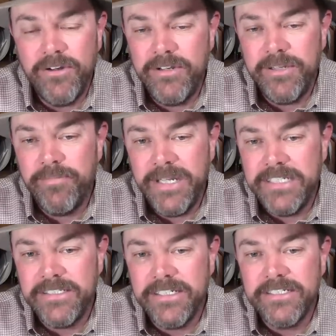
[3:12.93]
The only
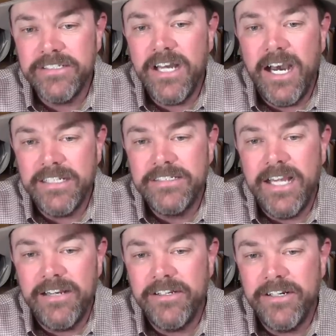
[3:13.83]
place that it's not is down